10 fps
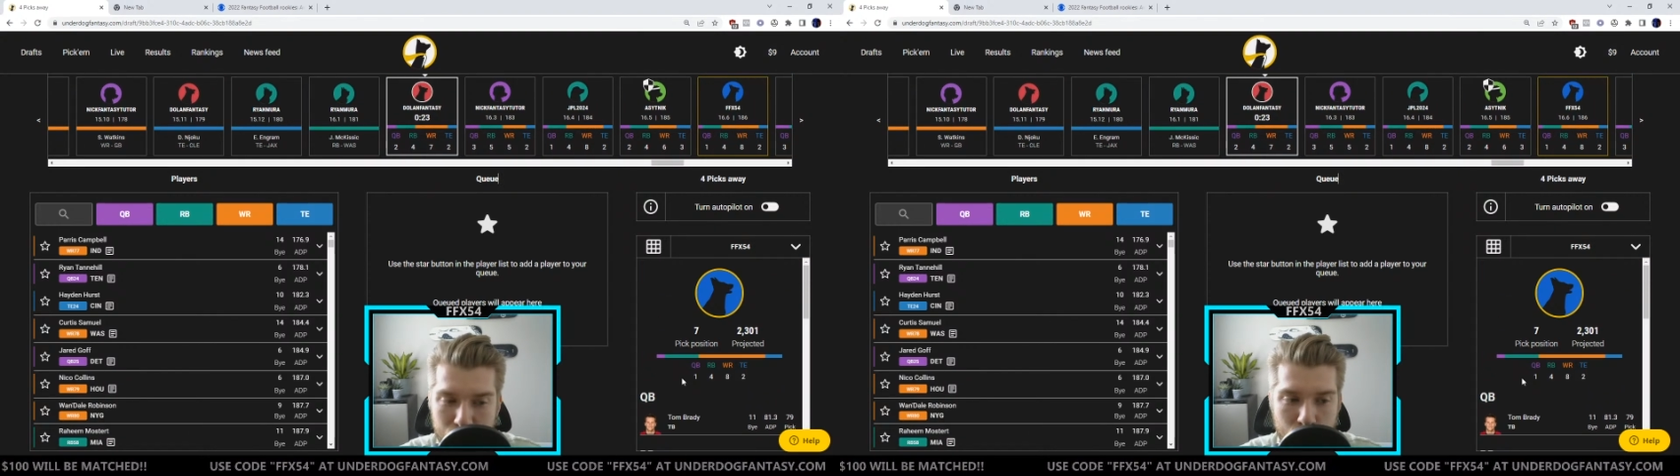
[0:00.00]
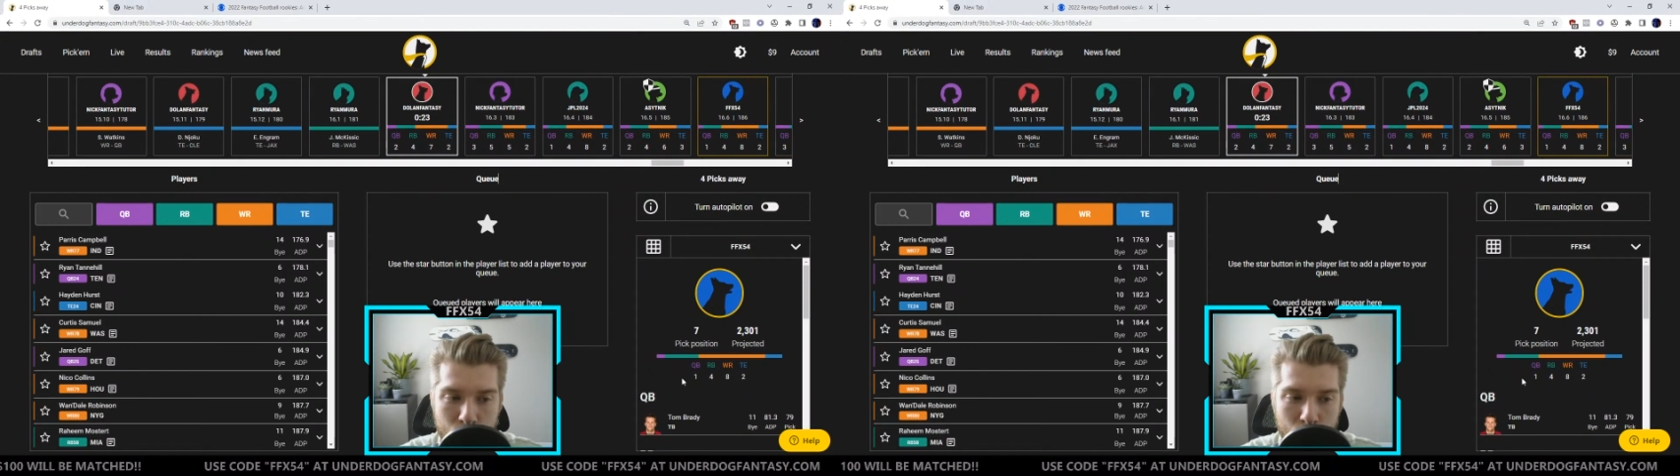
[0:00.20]
with
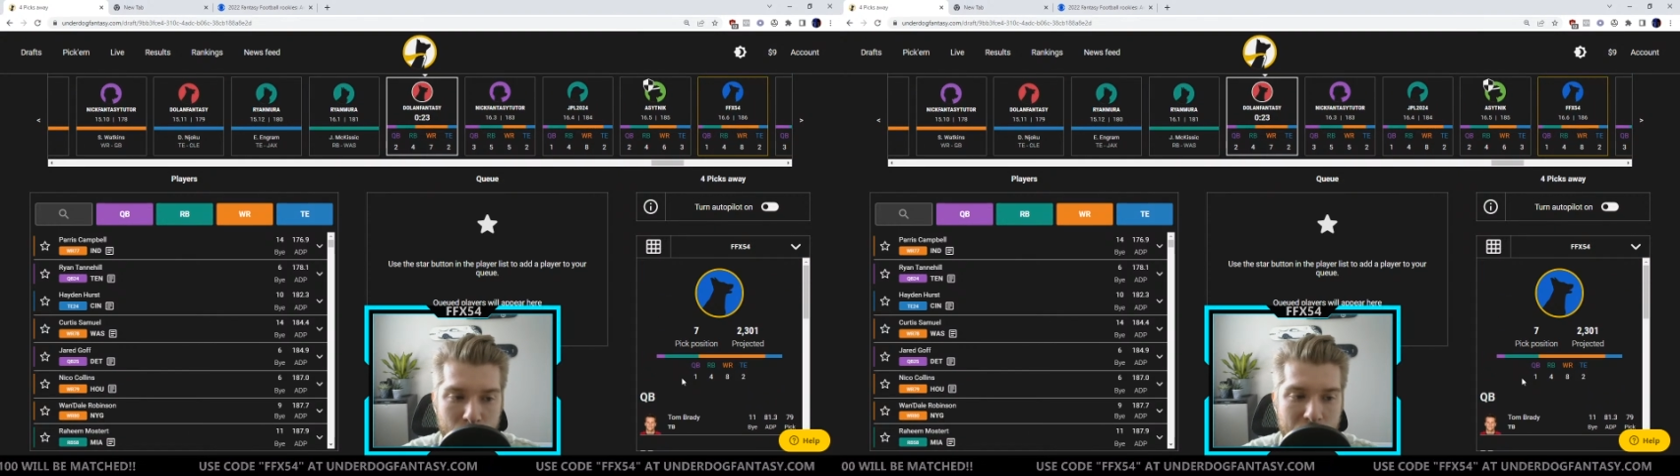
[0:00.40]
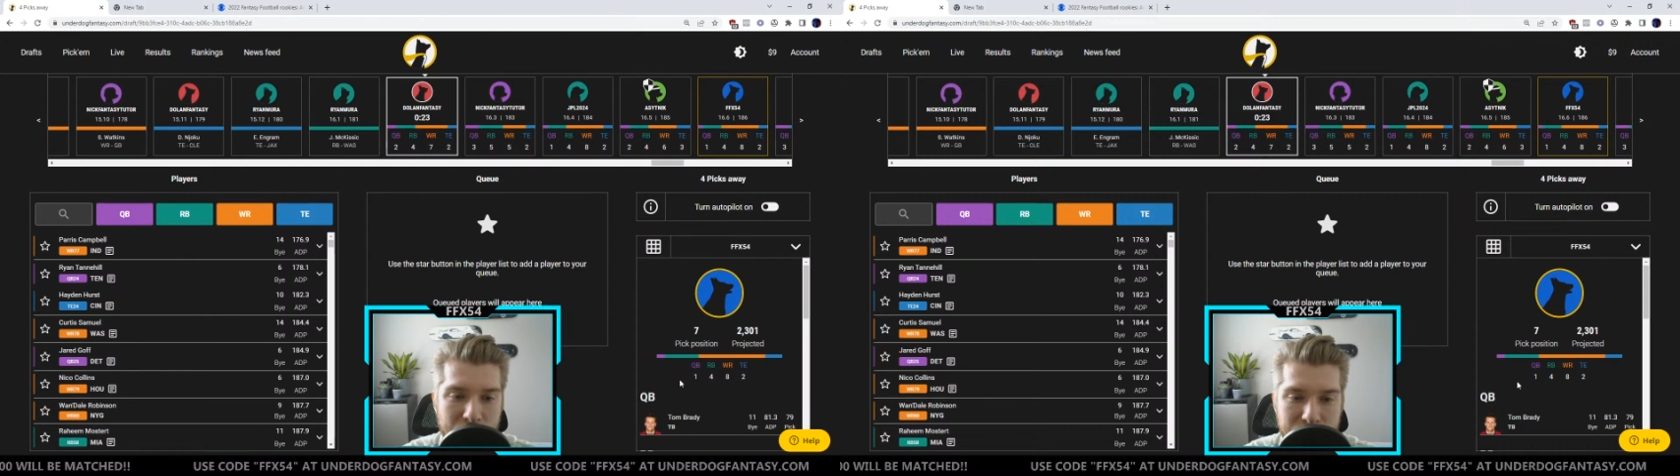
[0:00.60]
2
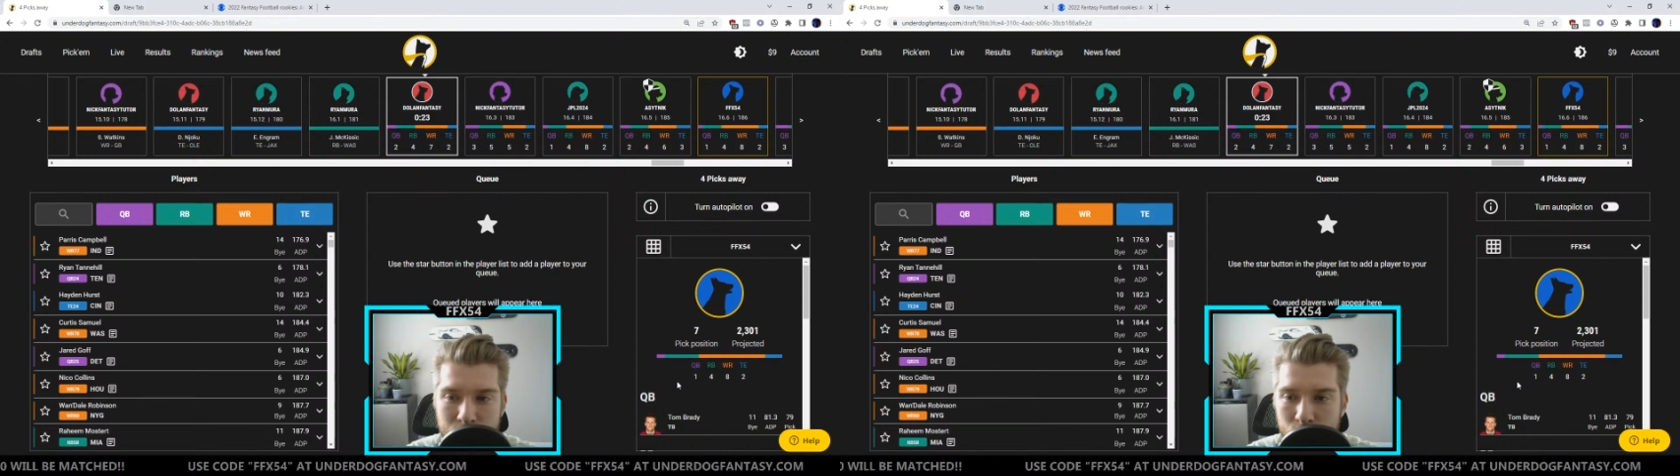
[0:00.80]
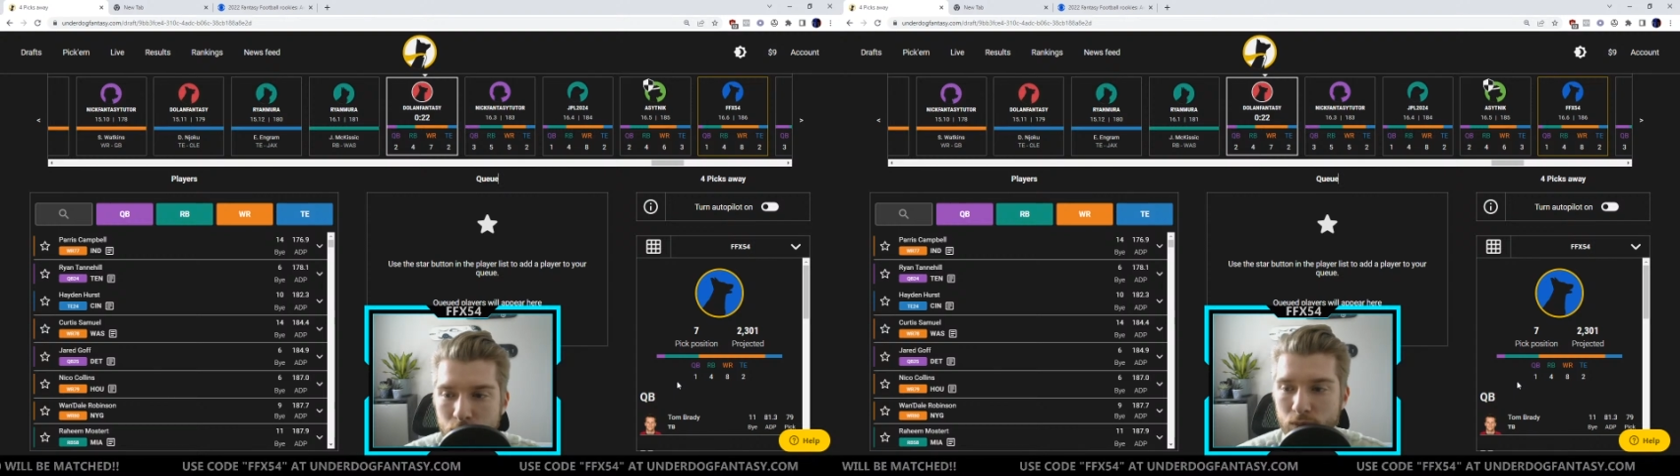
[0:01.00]
quarterbacks,
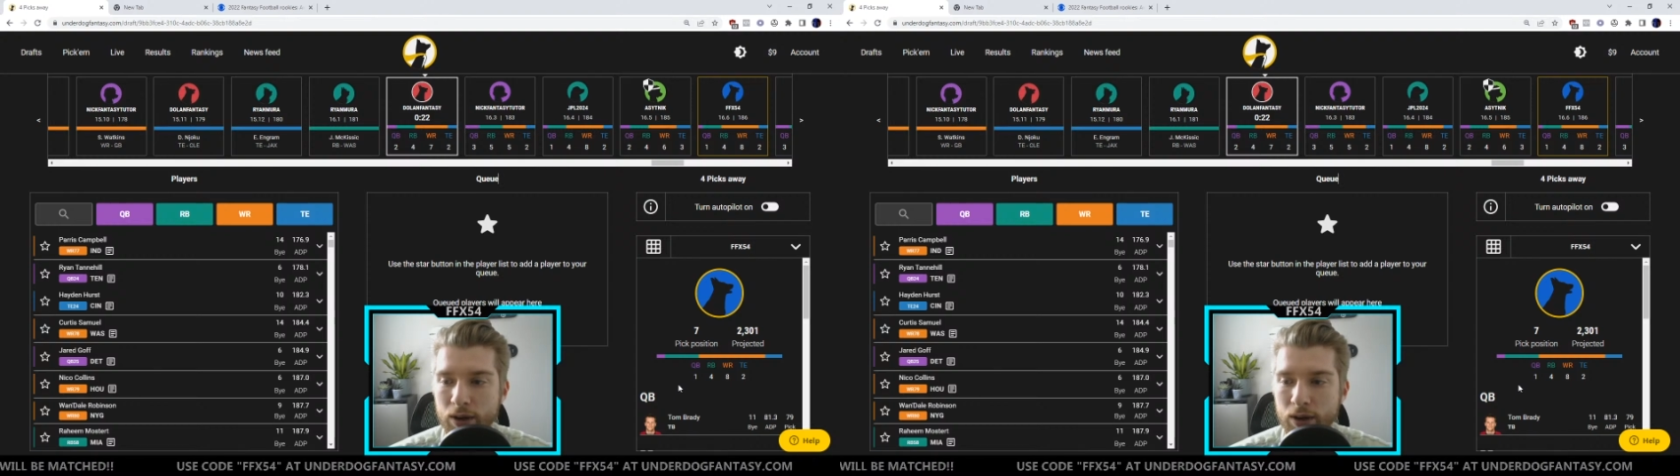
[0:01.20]
and